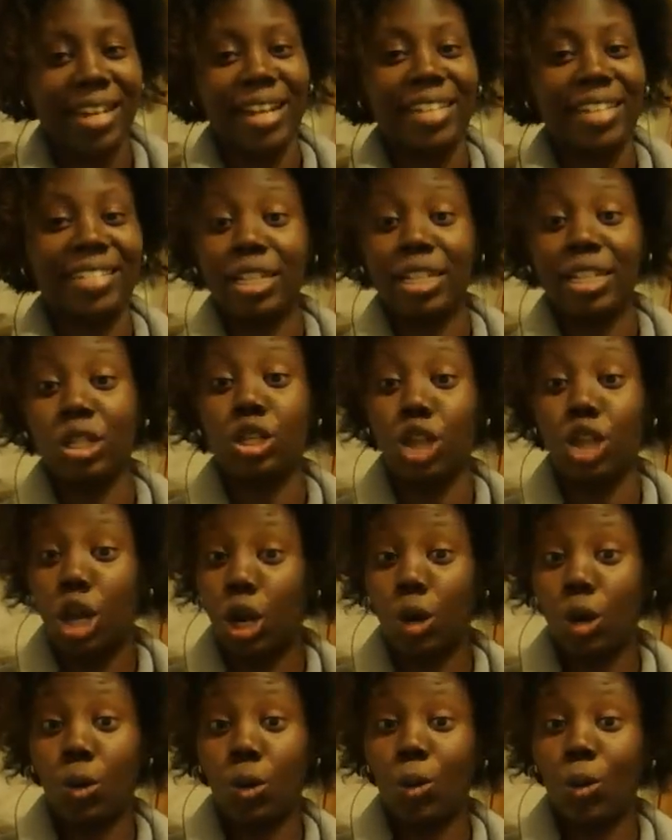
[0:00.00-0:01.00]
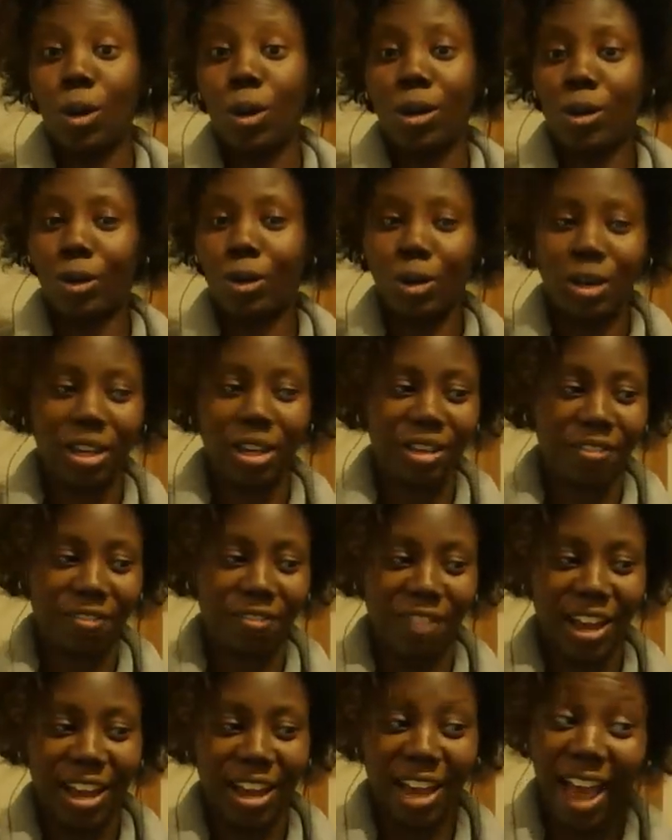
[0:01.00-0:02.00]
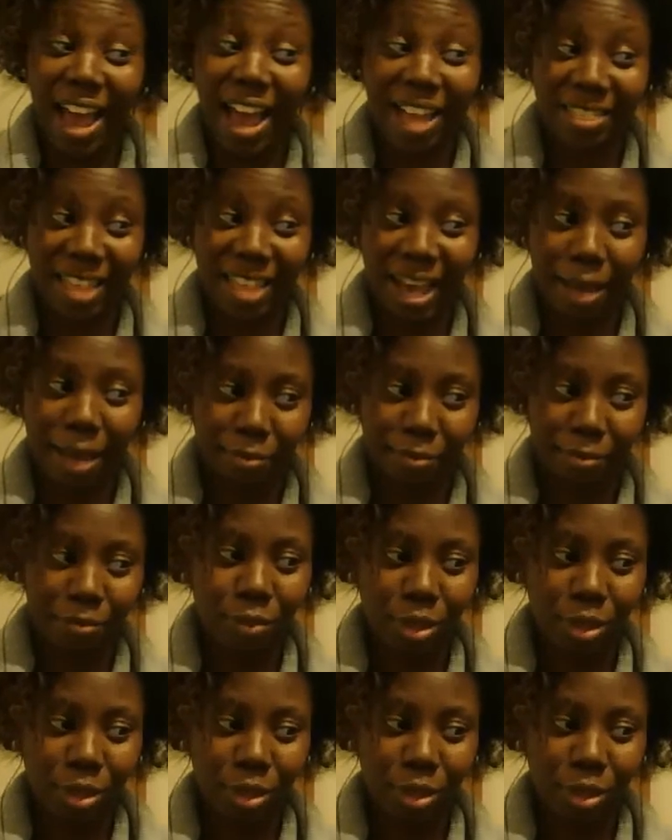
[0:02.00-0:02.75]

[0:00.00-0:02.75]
I didn't know if I had that